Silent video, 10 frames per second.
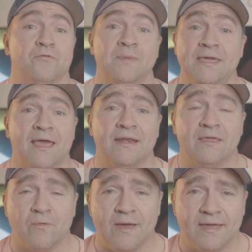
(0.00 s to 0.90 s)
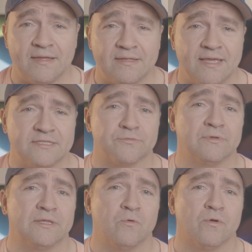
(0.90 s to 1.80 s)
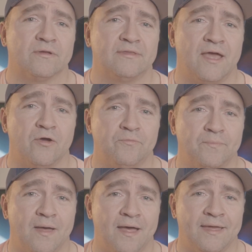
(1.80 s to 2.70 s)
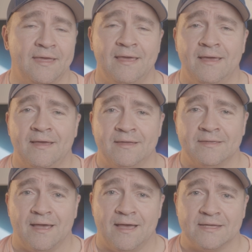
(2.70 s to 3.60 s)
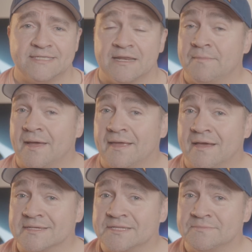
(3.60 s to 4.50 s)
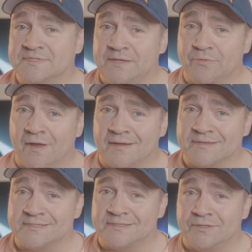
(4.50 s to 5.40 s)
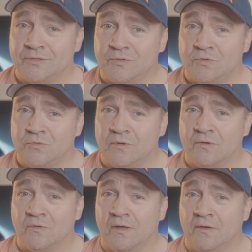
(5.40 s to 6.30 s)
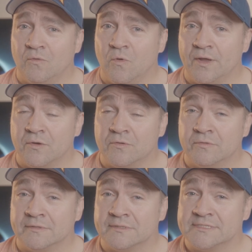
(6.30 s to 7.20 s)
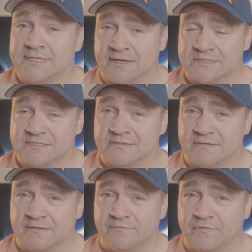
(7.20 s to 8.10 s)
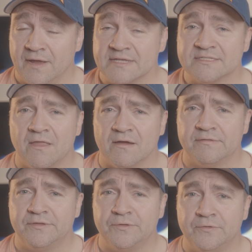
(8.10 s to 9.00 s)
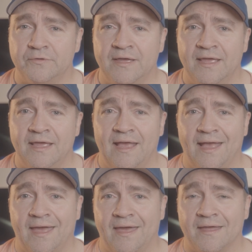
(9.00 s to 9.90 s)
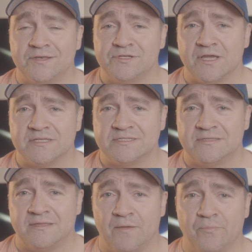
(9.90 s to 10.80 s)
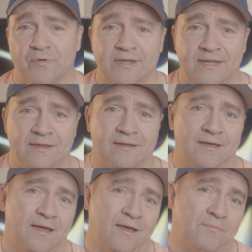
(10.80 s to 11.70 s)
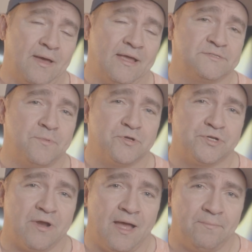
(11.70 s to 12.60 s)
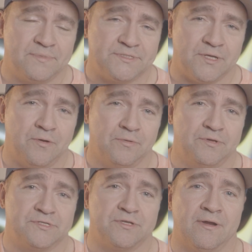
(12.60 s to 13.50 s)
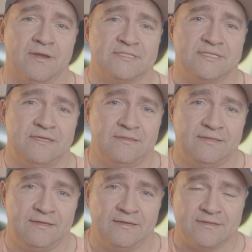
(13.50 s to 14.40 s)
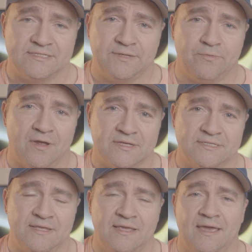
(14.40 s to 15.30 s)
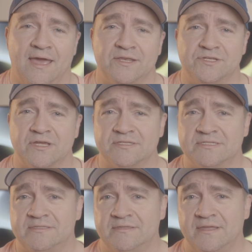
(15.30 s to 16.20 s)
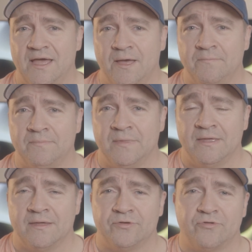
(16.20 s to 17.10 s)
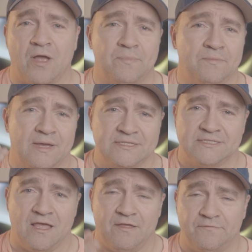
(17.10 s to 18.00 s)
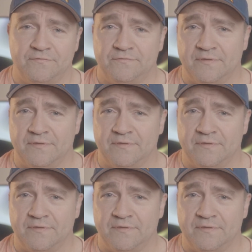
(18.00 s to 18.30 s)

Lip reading: me anyway, it's really worked out by setting my custom zebras to 106 for S-Log2 and just bringing my exposure up, so you're starting to see the zebras, and just dropping myself